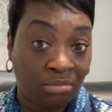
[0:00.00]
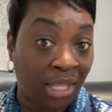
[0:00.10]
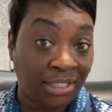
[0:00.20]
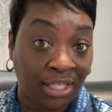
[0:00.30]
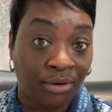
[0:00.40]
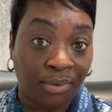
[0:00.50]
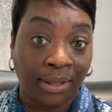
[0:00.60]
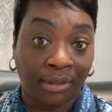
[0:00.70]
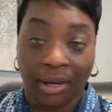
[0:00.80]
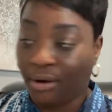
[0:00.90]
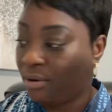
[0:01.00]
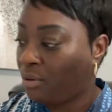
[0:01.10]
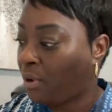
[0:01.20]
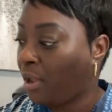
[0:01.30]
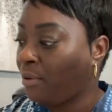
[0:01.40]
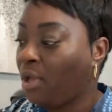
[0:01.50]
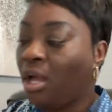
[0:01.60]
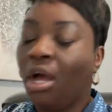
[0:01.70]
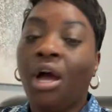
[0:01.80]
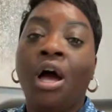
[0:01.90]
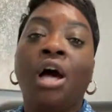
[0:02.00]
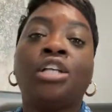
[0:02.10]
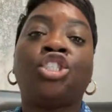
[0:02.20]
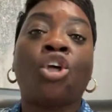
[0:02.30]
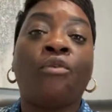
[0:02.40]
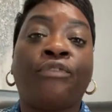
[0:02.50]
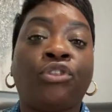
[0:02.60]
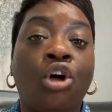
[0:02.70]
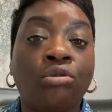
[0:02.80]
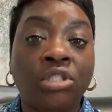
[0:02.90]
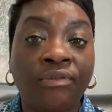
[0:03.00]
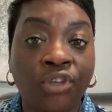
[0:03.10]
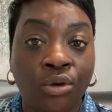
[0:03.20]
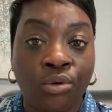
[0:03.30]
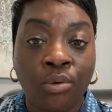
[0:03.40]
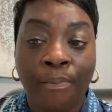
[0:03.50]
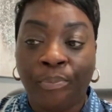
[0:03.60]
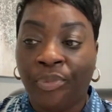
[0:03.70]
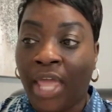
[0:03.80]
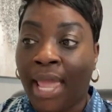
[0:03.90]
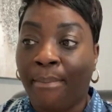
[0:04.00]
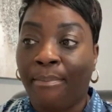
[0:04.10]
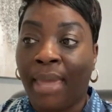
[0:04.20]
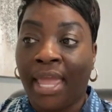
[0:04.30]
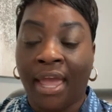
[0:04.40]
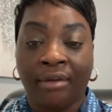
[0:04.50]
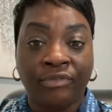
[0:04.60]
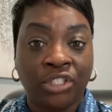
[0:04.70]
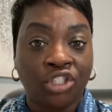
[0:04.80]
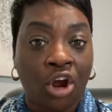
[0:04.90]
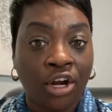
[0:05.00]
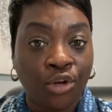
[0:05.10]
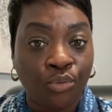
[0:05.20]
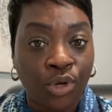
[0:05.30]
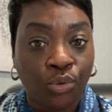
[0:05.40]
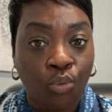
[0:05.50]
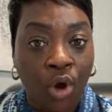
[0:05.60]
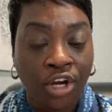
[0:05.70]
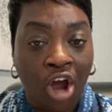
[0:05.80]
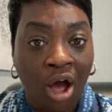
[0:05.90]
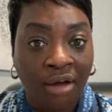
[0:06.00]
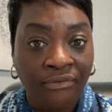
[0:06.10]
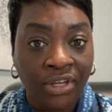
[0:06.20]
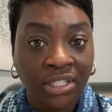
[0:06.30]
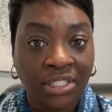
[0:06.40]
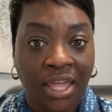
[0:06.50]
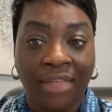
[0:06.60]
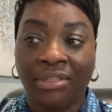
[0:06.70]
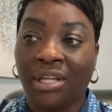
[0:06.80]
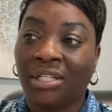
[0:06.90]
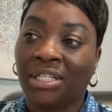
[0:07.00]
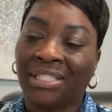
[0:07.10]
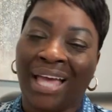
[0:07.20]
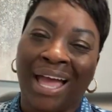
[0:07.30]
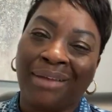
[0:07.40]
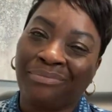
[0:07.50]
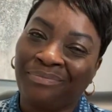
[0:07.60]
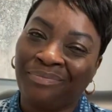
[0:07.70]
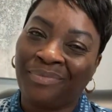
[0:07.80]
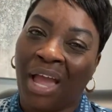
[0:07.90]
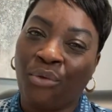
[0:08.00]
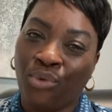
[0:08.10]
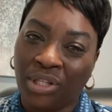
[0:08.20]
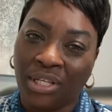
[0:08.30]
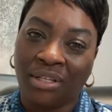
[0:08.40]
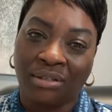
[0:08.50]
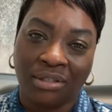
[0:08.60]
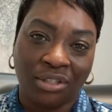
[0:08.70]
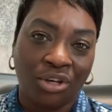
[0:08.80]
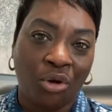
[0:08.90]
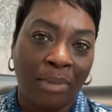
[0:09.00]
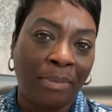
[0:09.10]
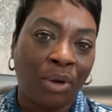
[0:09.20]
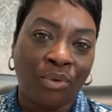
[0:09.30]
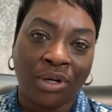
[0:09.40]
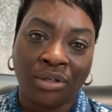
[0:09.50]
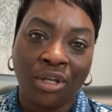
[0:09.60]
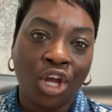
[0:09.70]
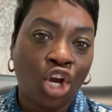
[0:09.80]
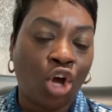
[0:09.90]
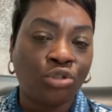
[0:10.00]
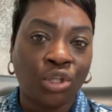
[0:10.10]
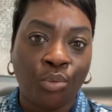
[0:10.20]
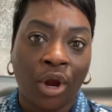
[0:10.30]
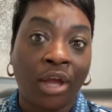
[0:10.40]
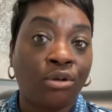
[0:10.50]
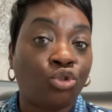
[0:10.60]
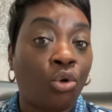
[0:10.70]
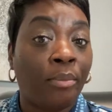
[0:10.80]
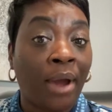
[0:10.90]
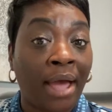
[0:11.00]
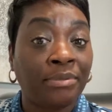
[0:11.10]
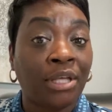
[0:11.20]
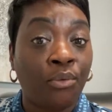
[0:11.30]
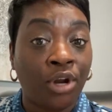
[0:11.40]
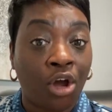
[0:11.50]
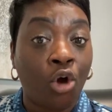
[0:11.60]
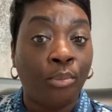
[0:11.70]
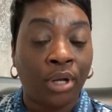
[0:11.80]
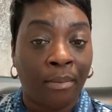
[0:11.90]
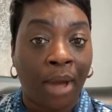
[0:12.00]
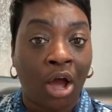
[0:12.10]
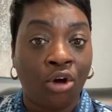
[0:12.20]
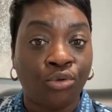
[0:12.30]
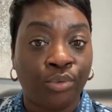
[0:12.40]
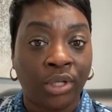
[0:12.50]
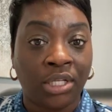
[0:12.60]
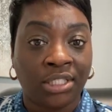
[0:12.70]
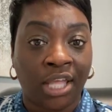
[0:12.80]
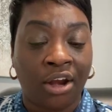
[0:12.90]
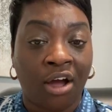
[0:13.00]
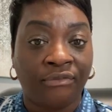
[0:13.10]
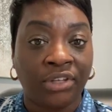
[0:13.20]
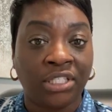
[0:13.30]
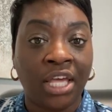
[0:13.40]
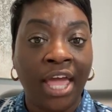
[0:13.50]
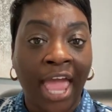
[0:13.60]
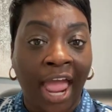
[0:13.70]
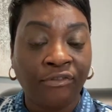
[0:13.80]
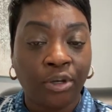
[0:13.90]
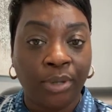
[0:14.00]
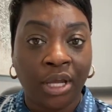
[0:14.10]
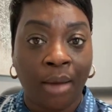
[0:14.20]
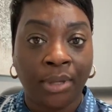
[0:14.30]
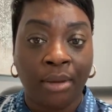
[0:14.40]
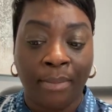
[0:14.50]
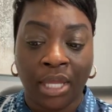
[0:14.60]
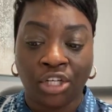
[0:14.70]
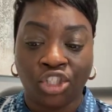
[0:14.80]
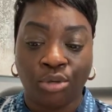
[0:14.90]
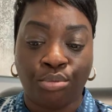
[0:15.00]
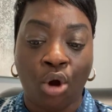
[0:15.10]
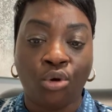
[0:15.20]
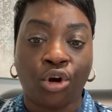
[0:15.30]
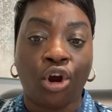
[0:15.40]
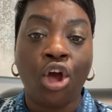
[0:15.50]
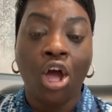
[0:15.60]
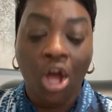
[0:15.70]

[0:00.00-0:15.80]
That's it right there. Okay. So for those of you that may have started with one office and then decide, I really, maybe I want to go somewhere else, or perhaps I want to open up my own real estate office after becoming a managing broker.